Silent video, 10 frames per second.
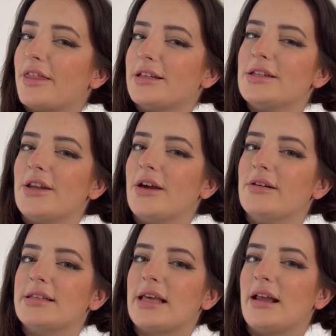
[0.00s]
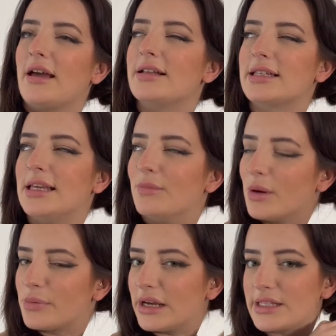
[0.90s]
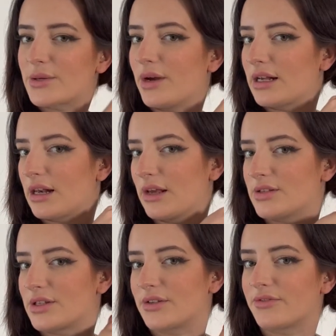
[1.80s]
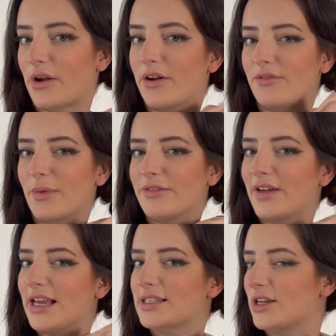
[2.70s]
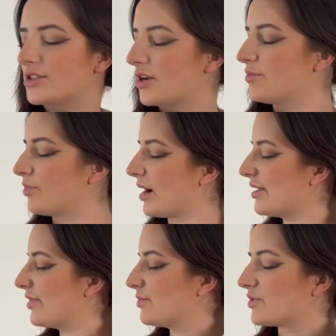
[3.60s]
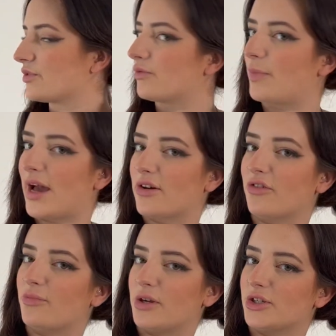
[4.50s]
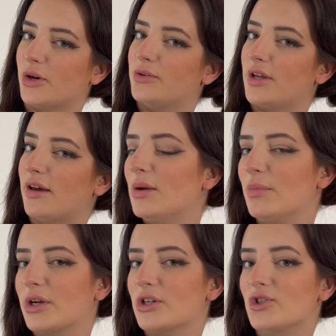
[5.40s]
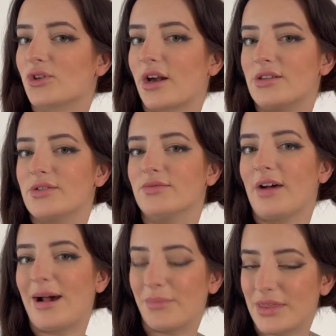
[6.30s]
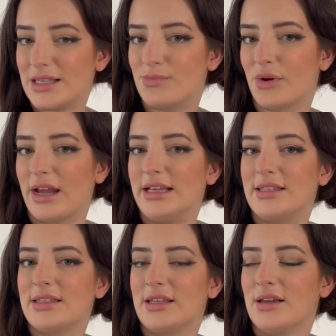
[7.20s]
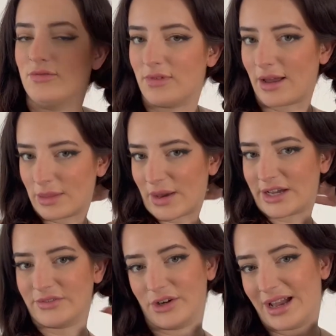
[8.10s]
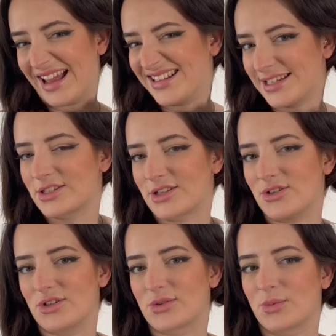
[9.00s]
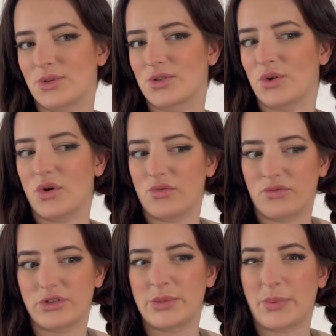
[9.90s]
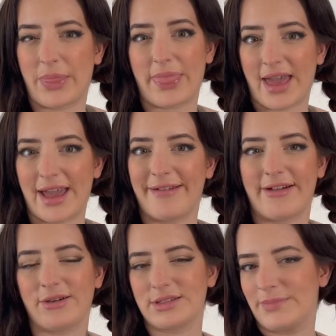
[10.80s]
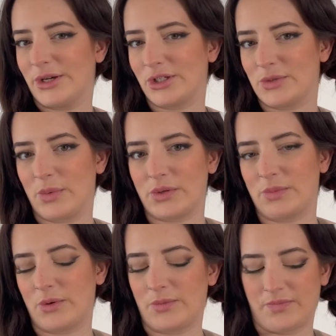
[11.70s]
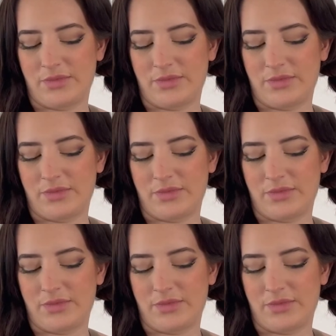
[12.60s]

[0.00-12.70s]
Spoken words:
to note is that I like to keep my braids quite close to the front of my face. I don't braid them sort of back off my shoulder because you're going to wrap these braids around the back of your head. So you just want to sort of spread the hair out as much as possible.